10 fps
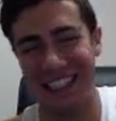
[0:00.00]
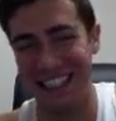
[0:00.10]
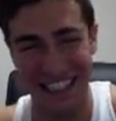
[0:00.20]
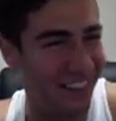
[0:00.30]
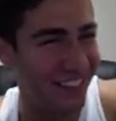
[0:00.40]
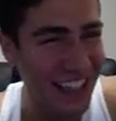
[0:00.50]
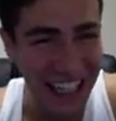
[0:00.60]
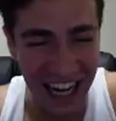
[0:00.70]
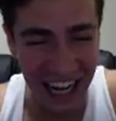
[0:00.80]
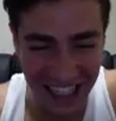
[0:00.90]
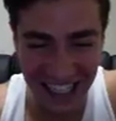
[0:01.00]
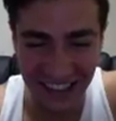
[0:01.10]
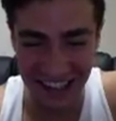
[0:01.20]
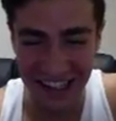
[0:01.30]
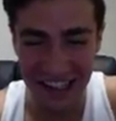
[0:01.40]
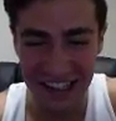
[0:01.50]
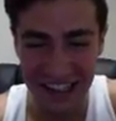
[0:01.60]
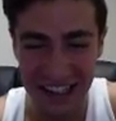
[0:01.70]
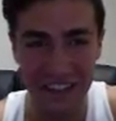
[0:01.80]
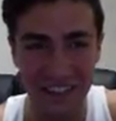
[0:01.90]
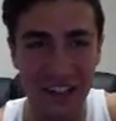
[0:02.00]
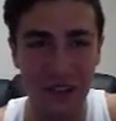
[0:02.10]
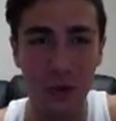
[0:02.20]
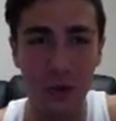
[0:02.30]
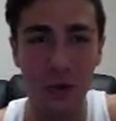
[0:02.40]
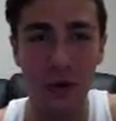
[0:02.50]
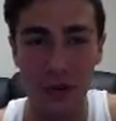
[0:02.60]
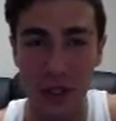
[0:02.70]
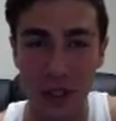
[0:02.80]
I'm an idiot. All right, let me go to Google first.